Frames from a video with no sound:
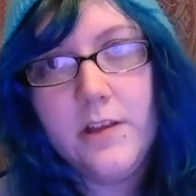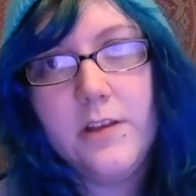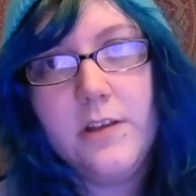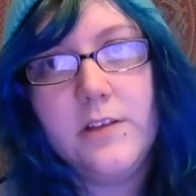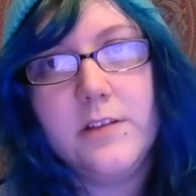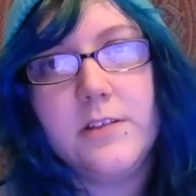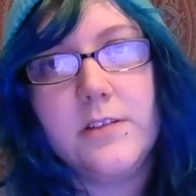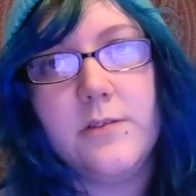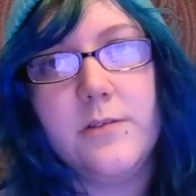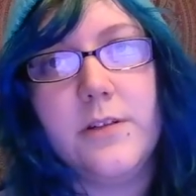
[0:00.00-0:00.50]

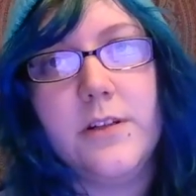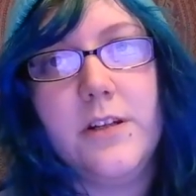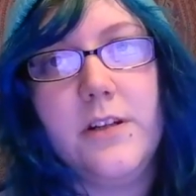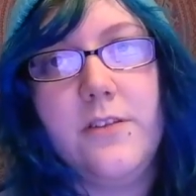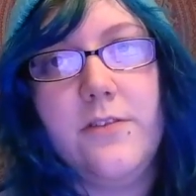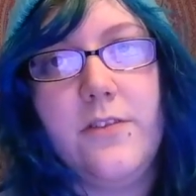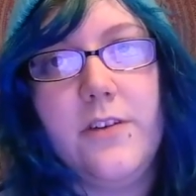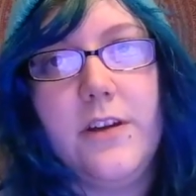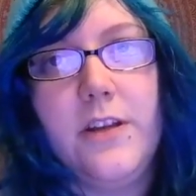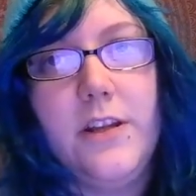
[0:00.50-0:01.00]
So we're gonna
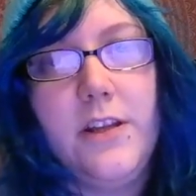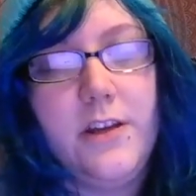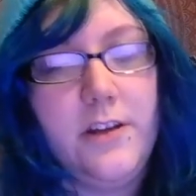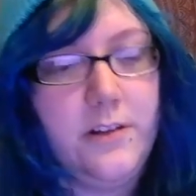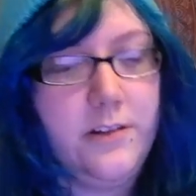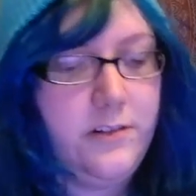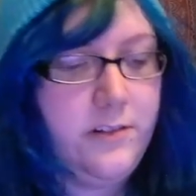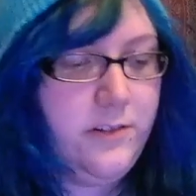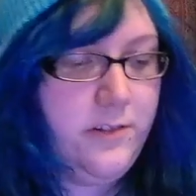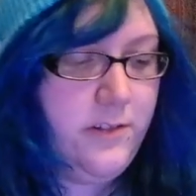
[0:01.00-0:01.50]
find
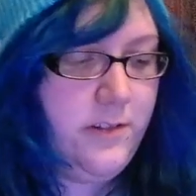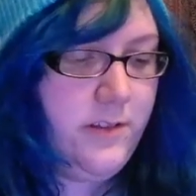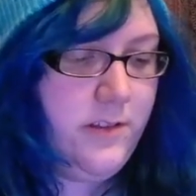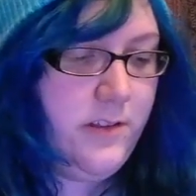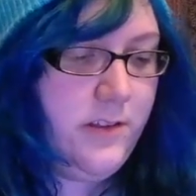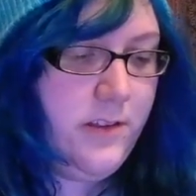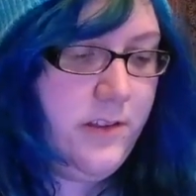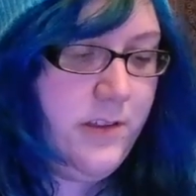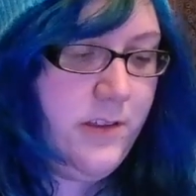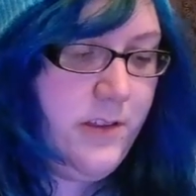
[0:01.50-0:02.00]
out
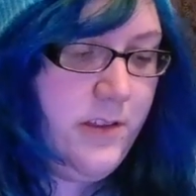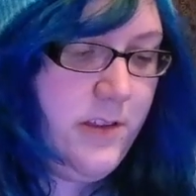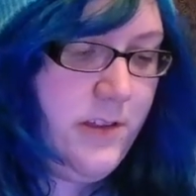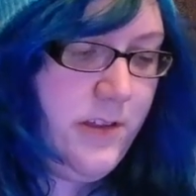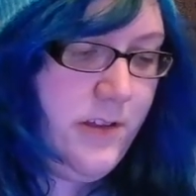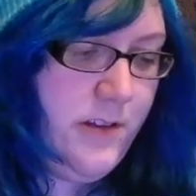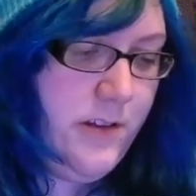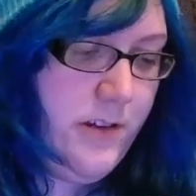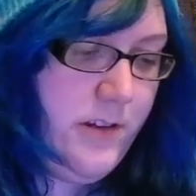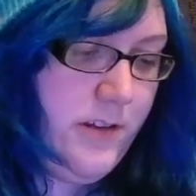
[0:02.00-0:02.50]

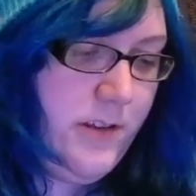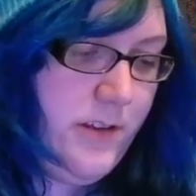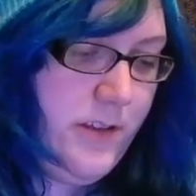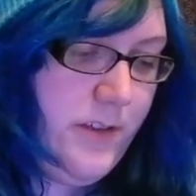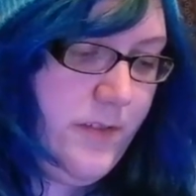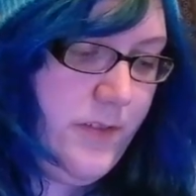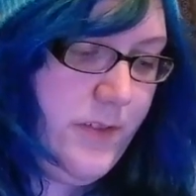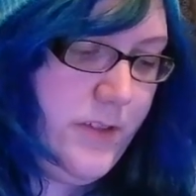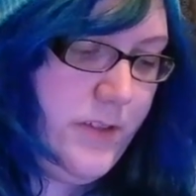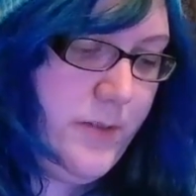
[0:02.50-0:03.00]

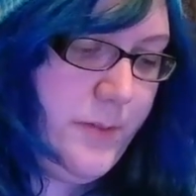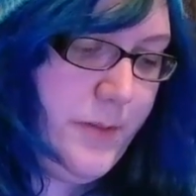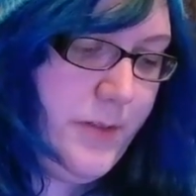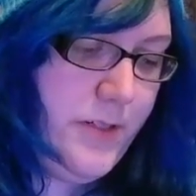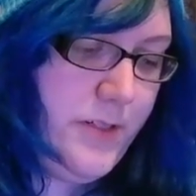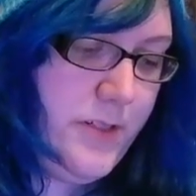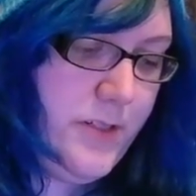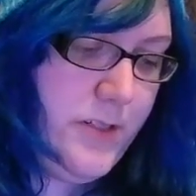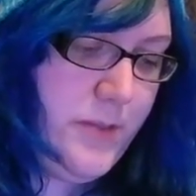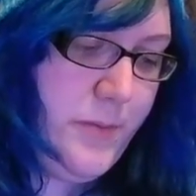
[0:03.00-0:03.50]
if the
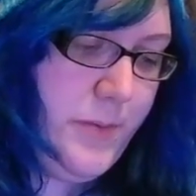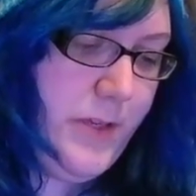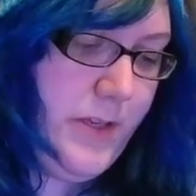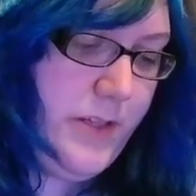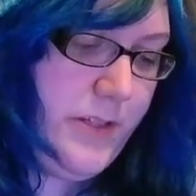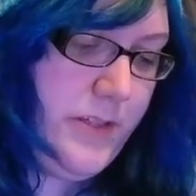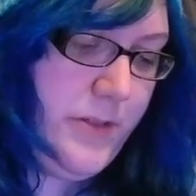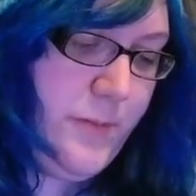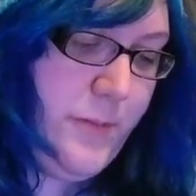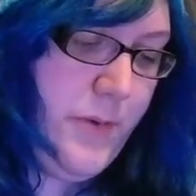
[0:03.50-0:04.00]
sponge
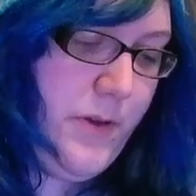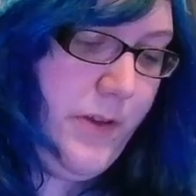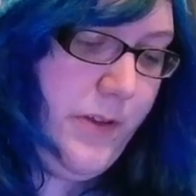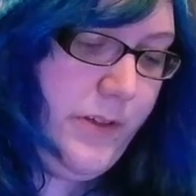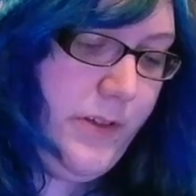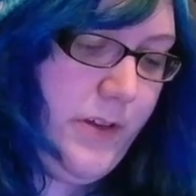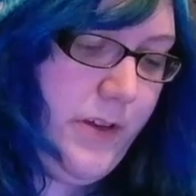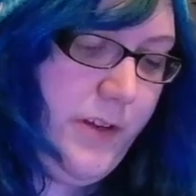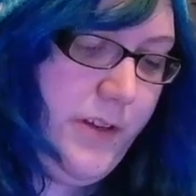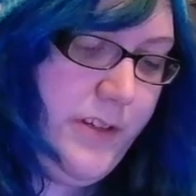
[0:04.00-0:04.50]
expands upon
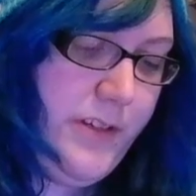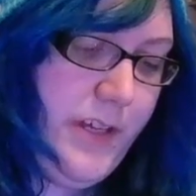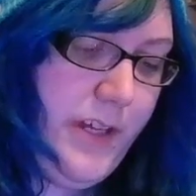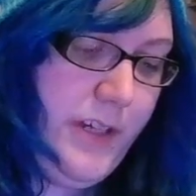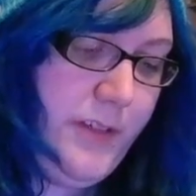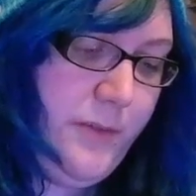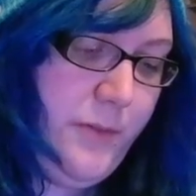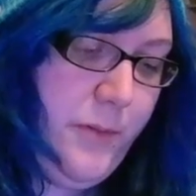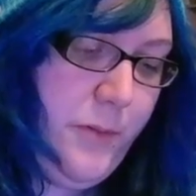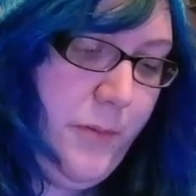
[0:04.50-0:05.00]

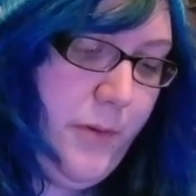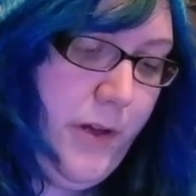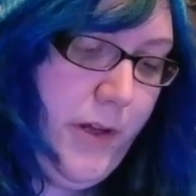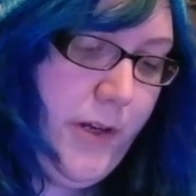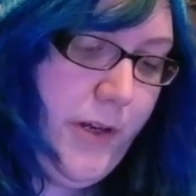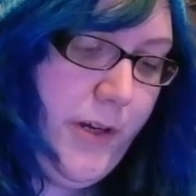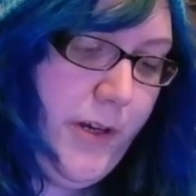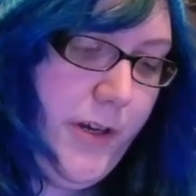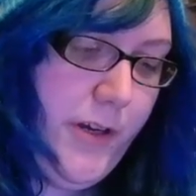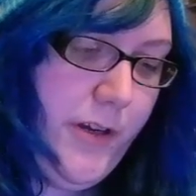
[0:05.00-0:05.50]
contact with
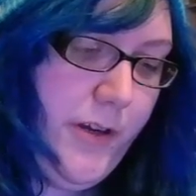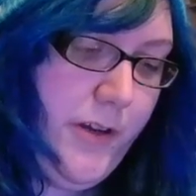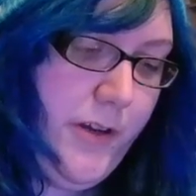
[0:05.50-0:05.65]
water.